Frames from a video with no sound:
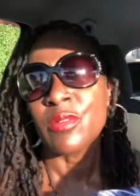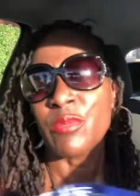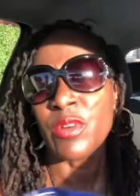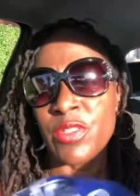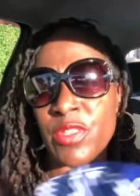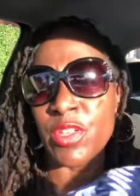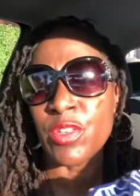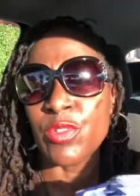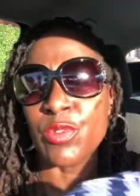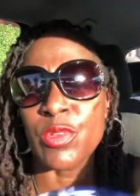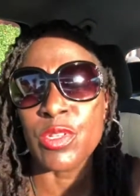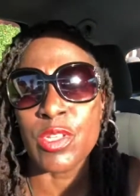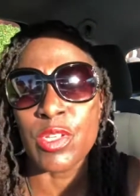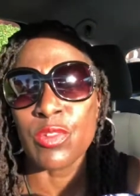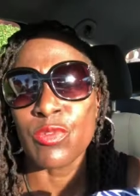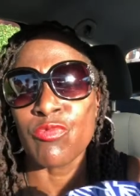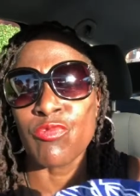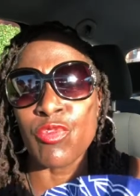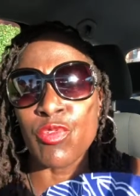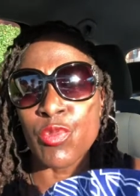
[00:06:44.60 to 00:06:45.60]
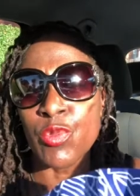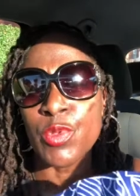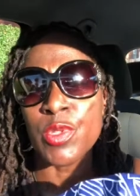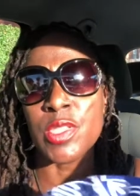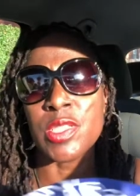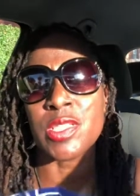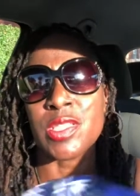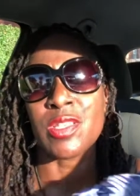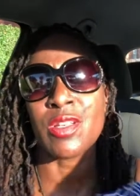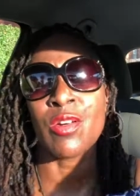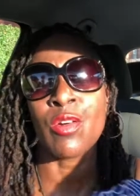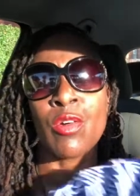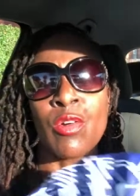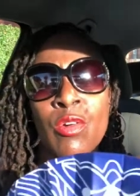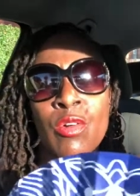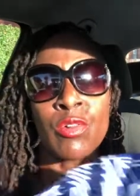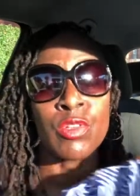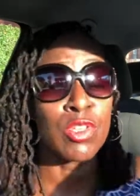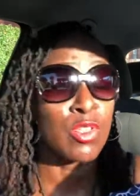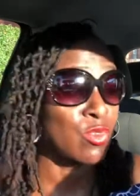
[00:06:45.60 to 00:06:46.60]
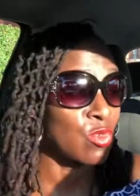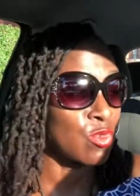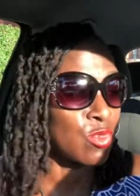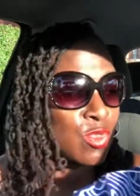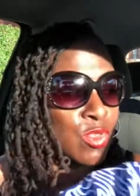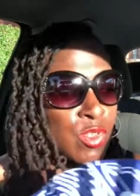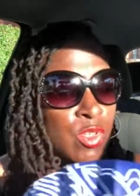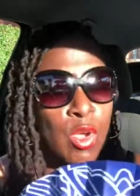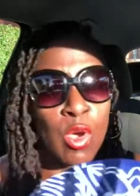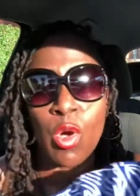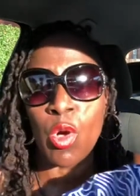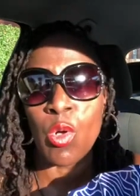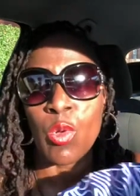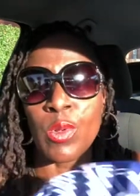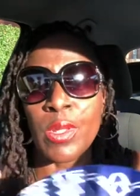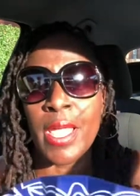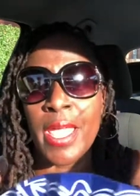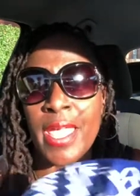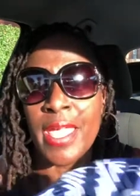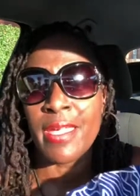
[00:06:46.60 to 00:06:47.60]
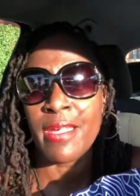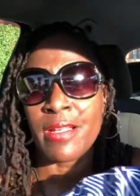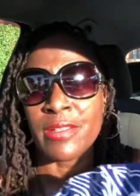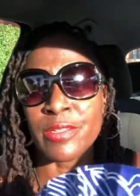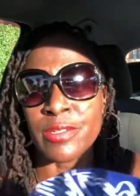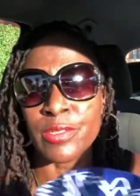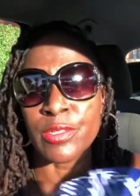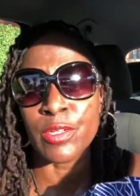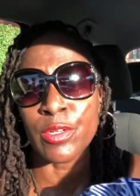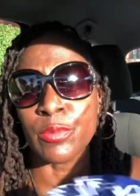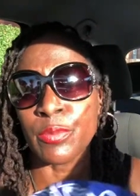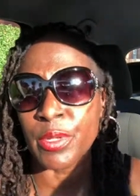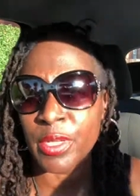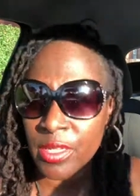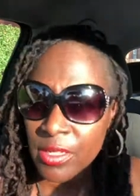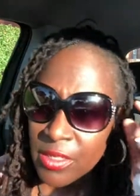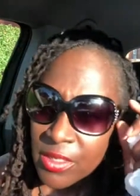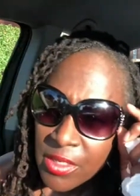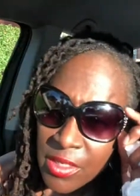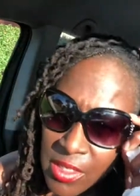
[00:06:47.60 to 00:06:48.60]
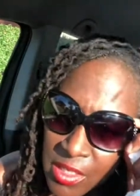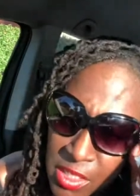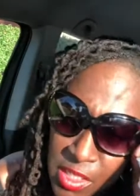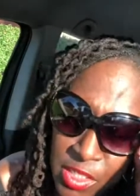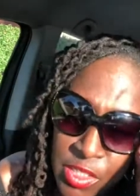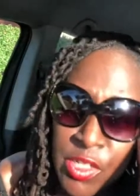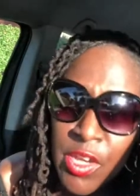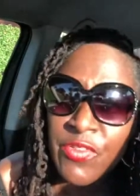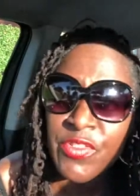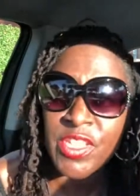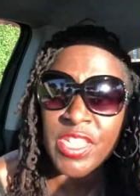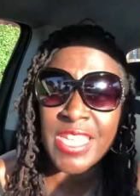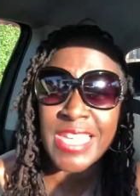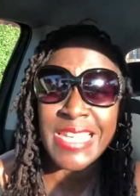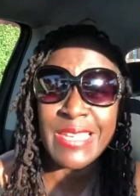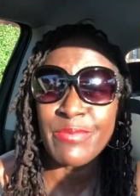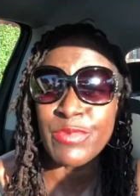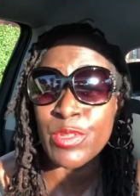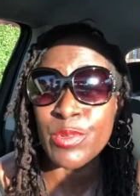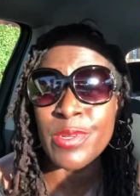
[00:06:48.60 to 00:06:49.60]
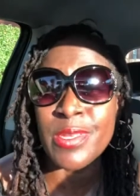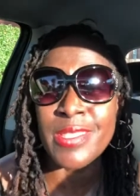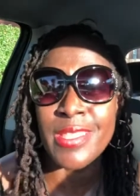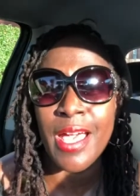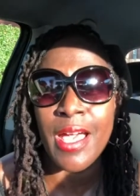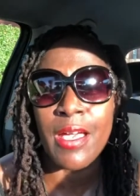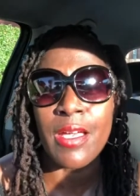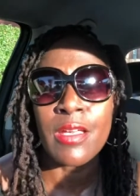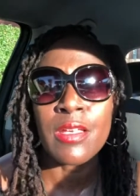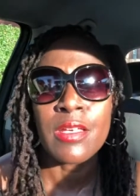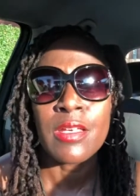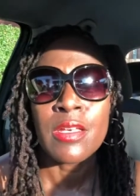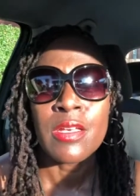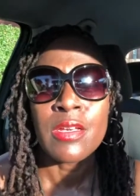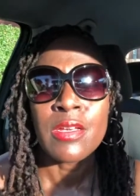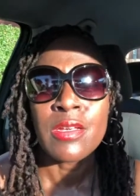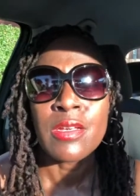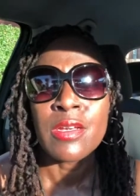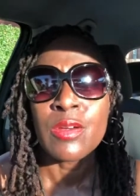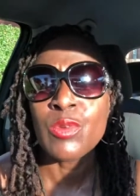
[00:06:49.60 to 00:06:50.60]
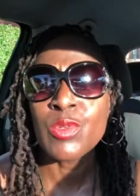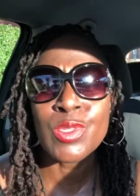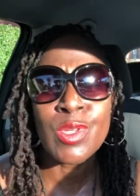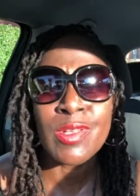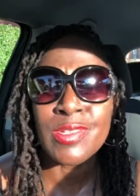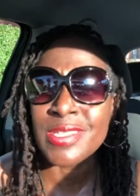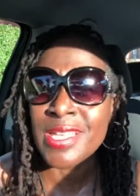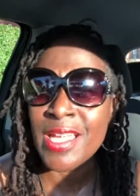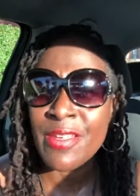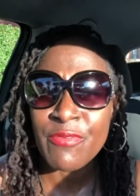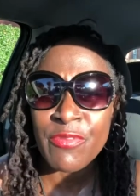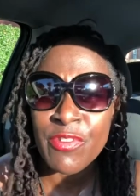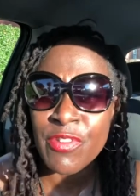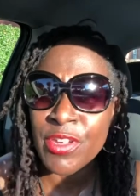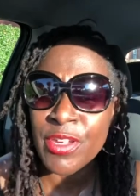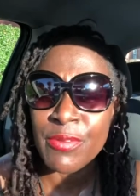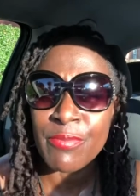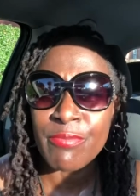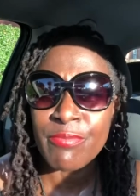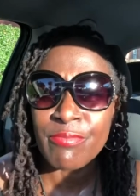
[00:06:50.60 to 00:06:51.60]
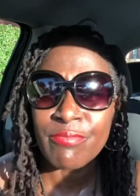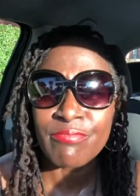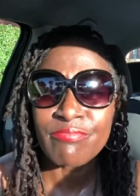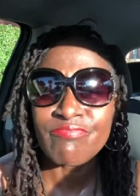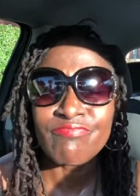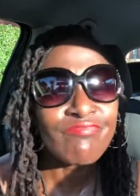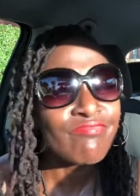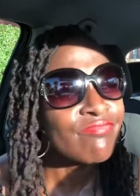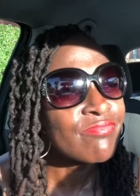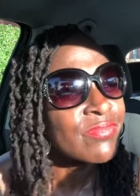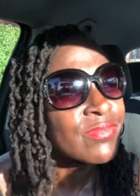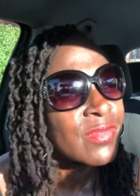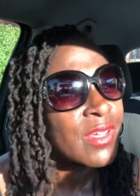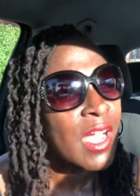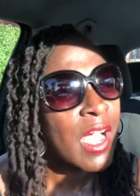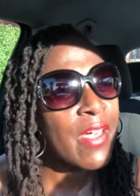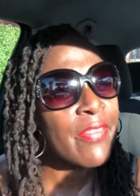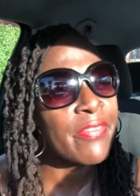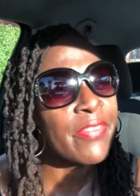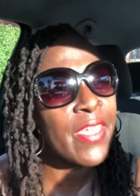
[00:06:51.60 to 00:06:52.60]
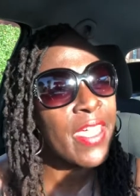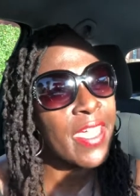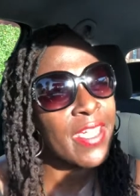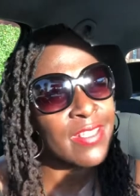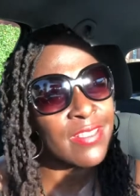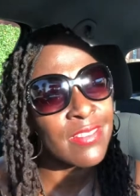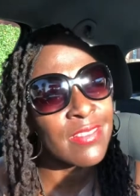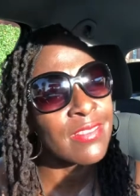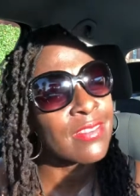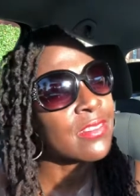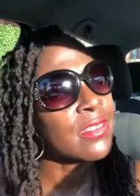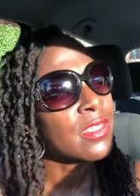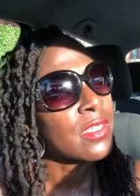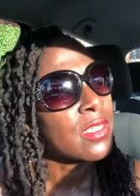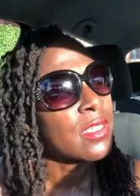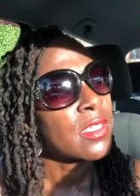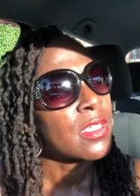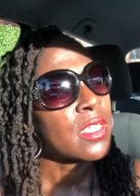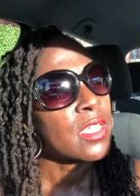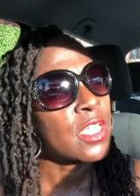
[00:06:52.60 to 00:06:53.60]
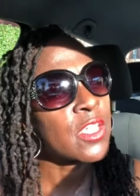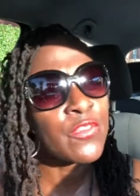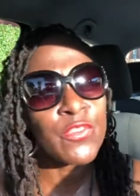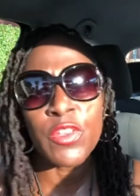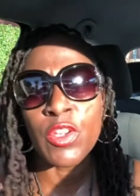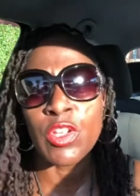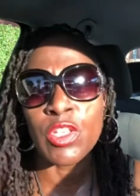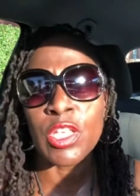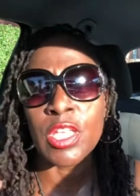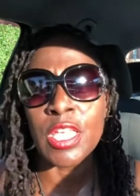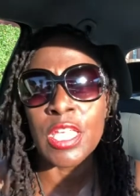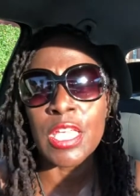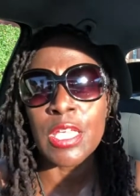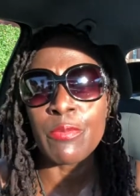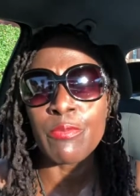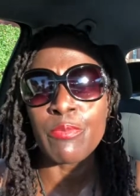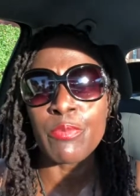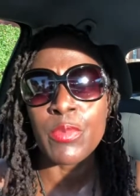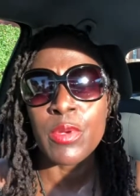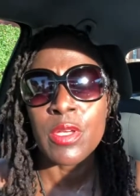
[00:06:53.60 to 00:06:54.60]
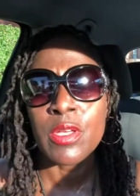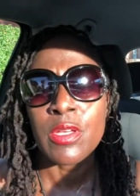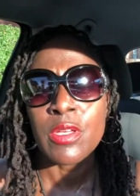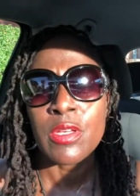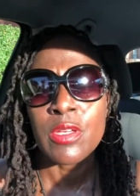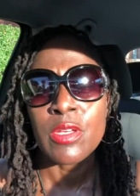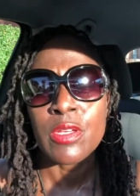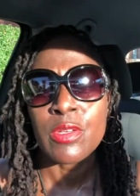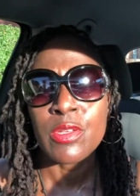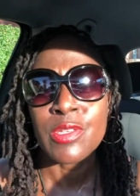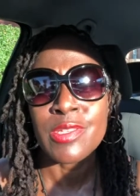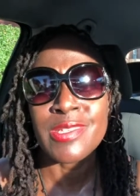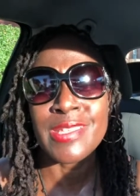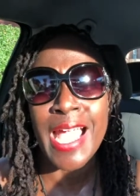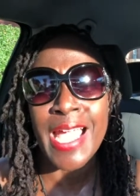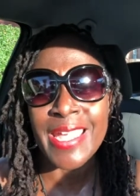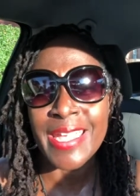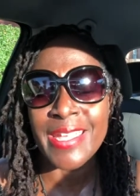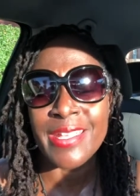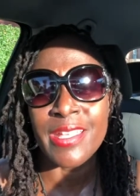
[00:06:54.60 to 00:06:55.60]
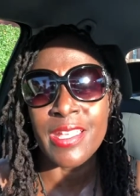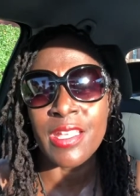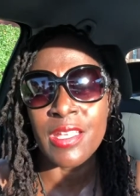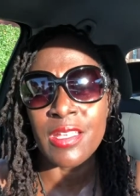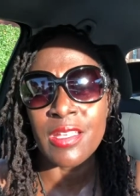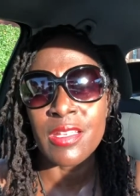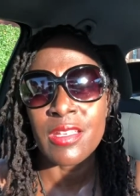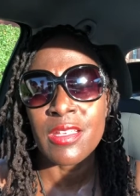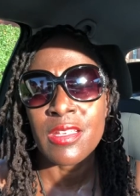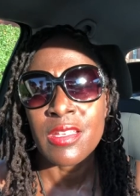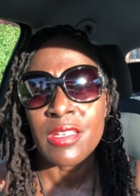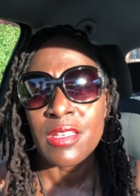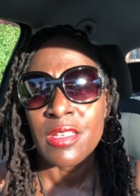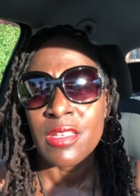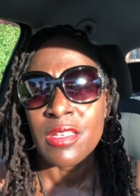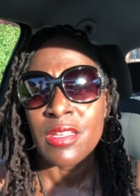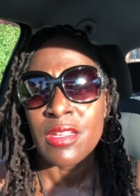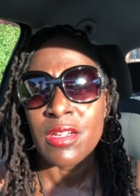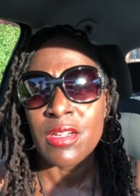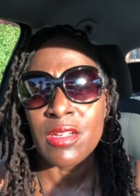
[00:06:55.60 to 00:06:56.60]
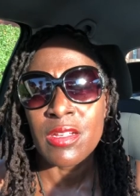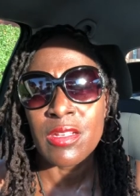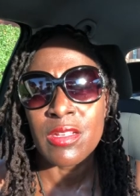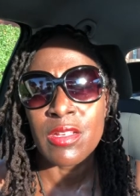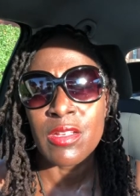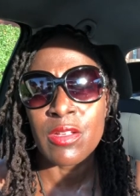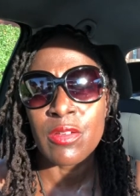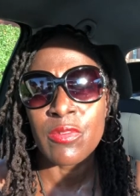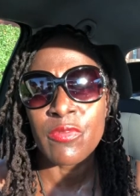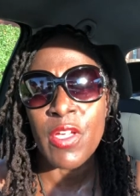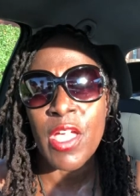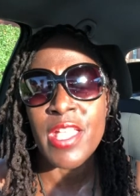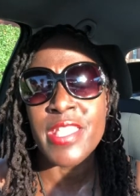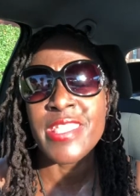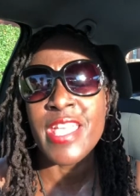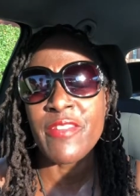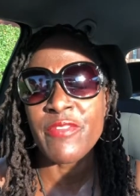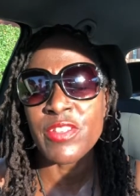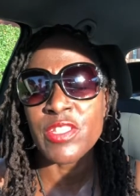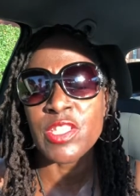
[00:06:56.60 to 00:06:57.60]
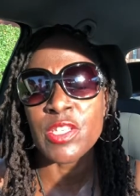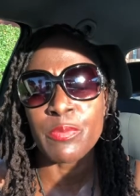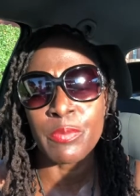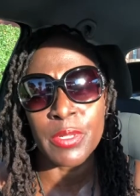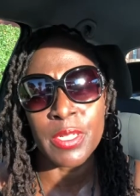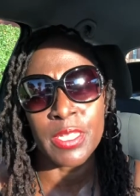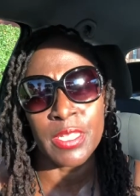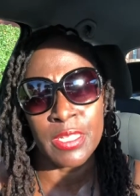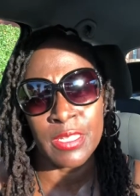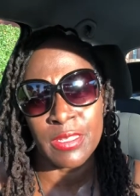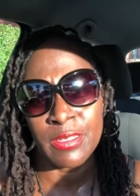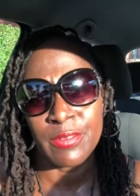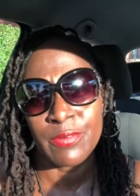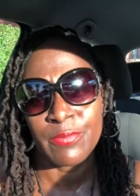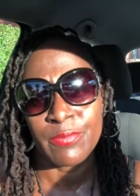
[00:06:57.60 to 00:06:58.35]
whether you're doing your roots or you do your whole hair, I don't know, but you have to keep doing that. Who's got time for it? And then, if you're going to keep dyeing it, inevitably,